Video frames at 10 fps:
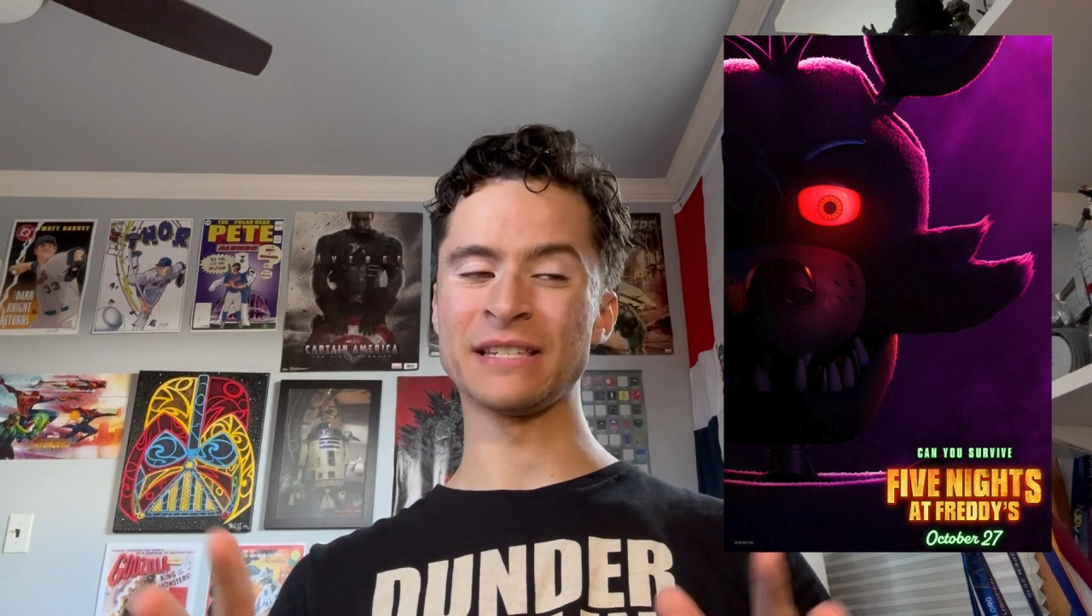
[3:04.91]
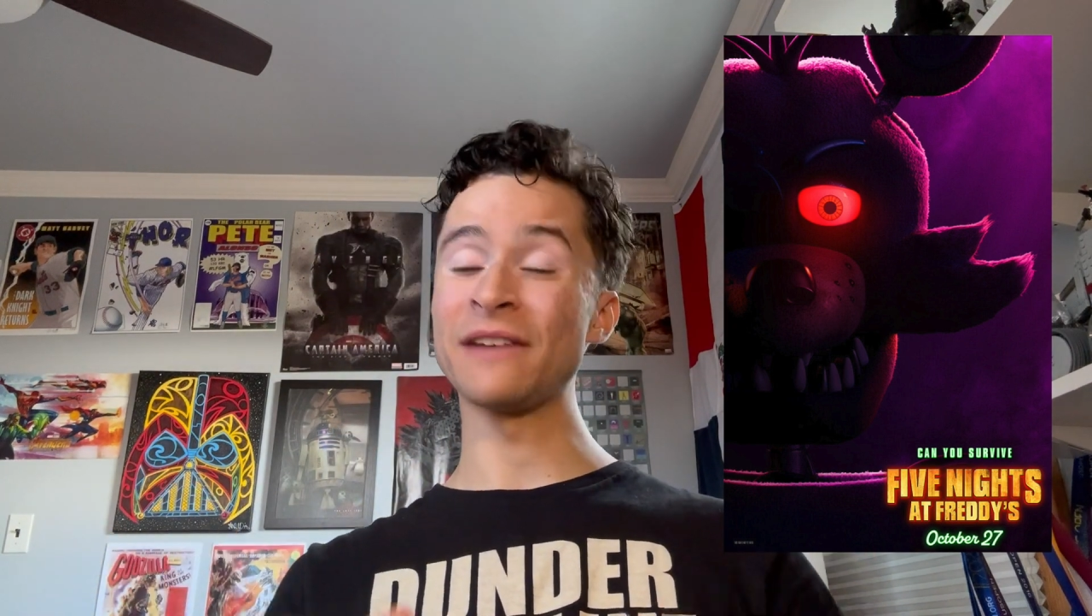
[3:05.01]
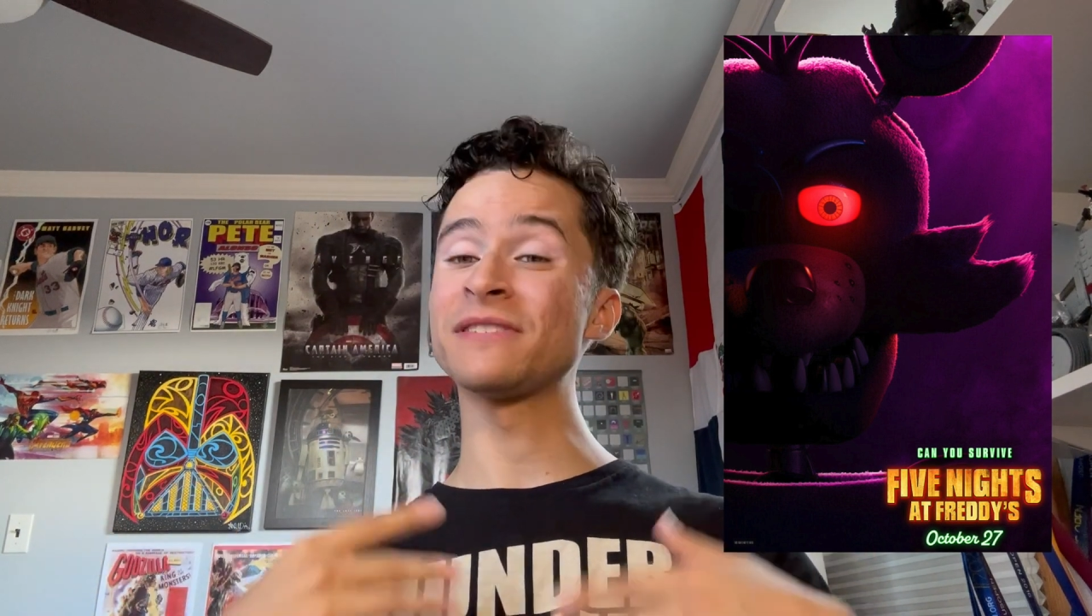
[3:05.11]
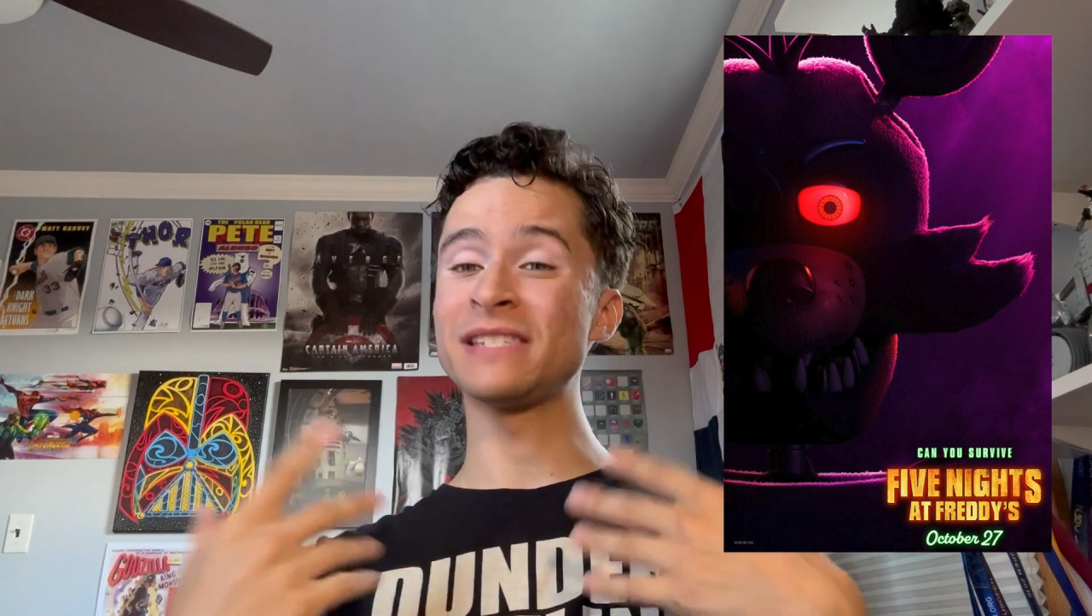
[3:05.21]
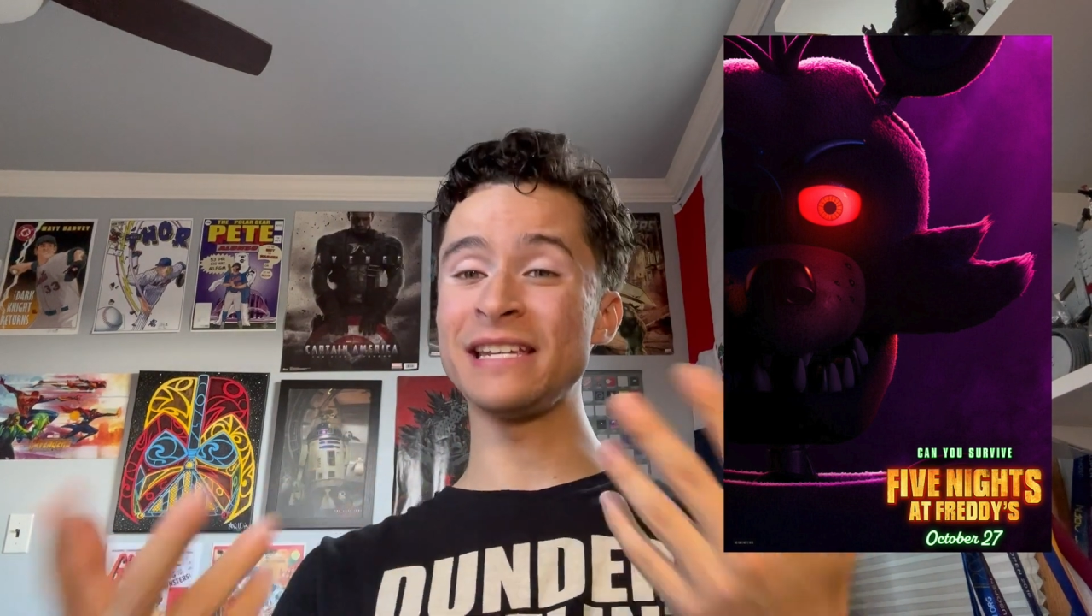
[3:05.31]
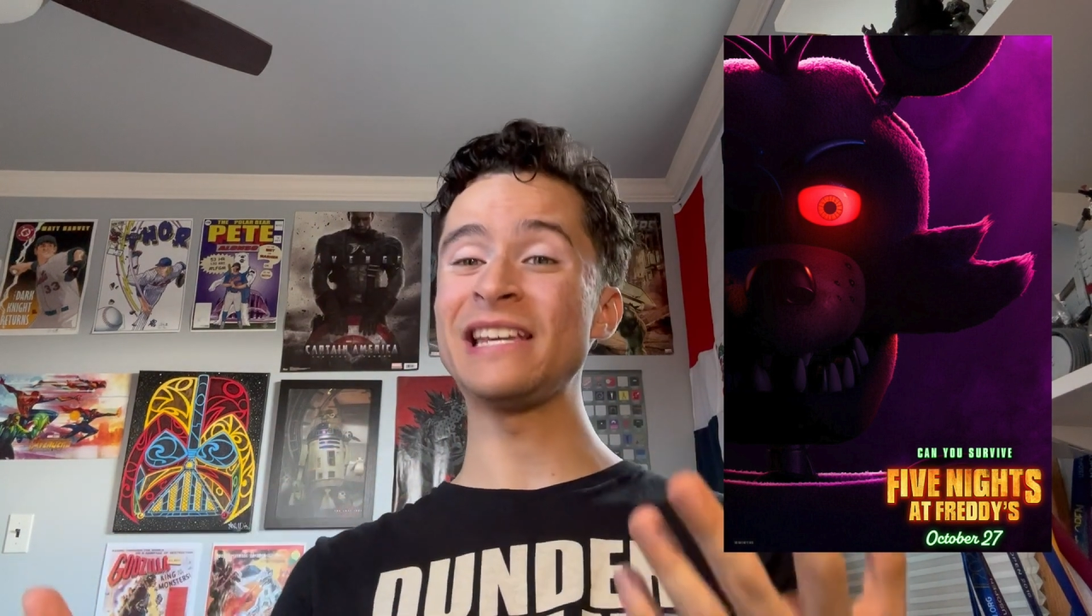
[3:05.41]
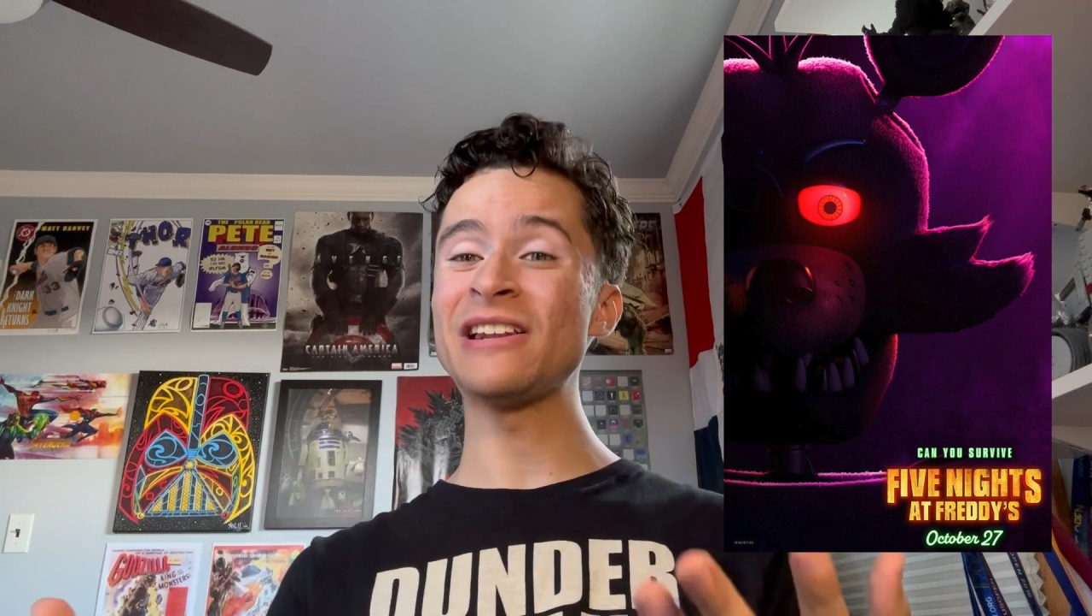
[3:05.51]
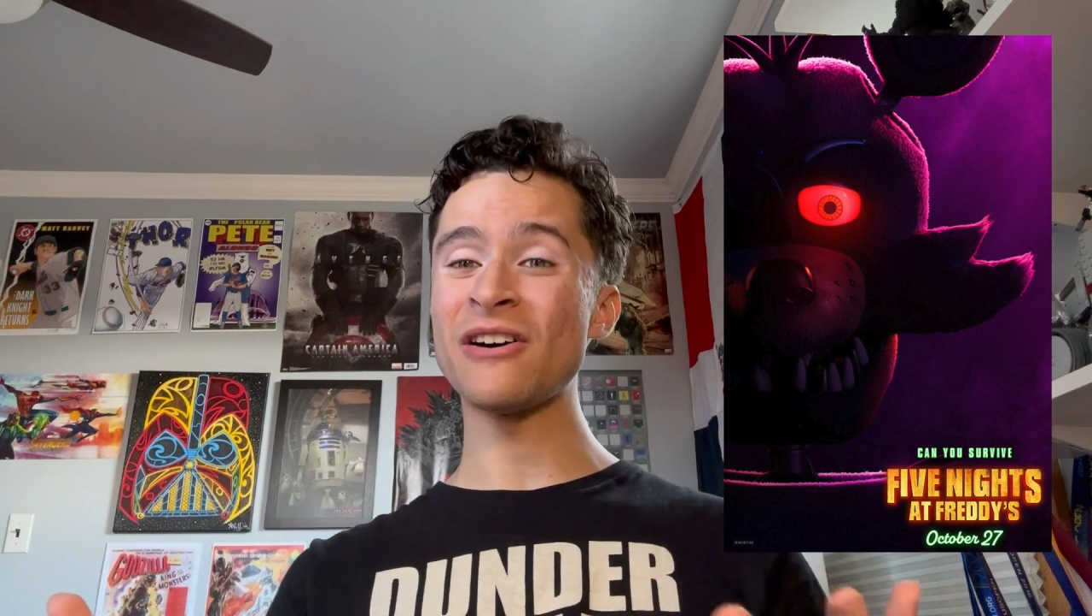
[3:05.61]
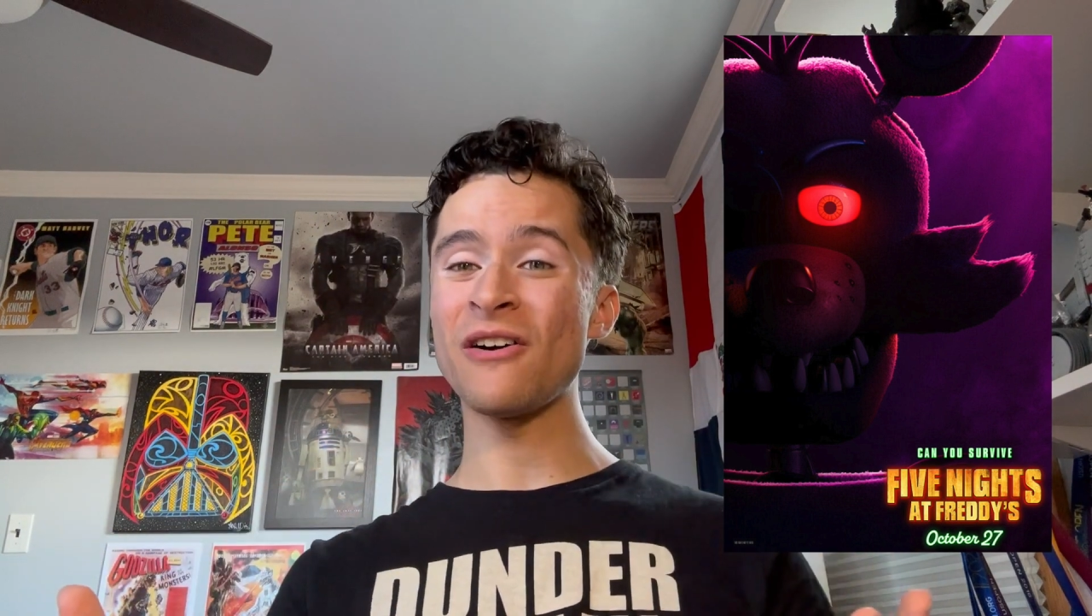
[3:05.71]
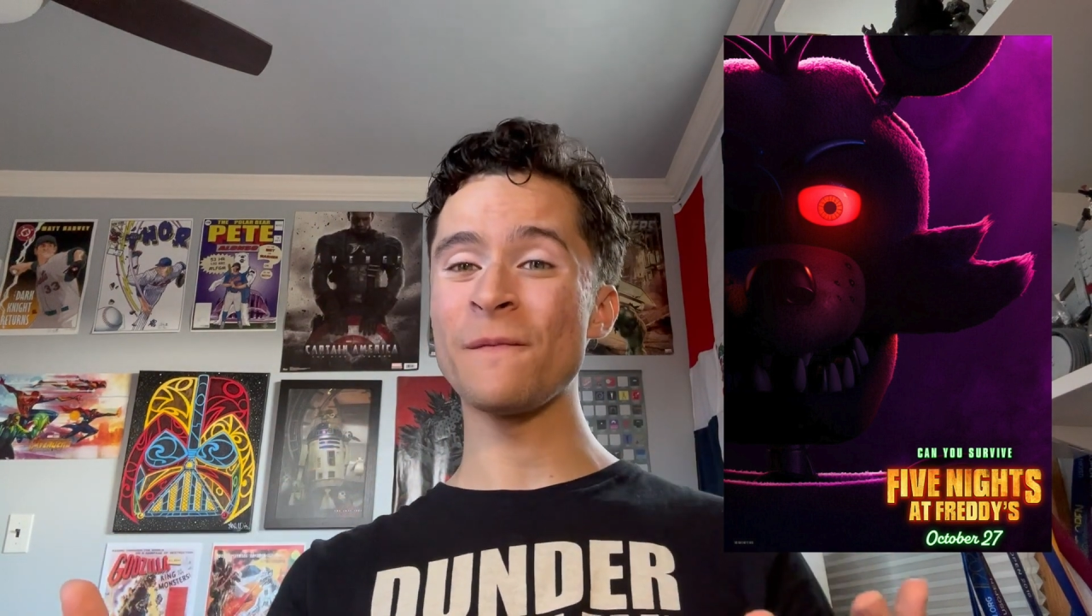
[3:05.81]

I've seen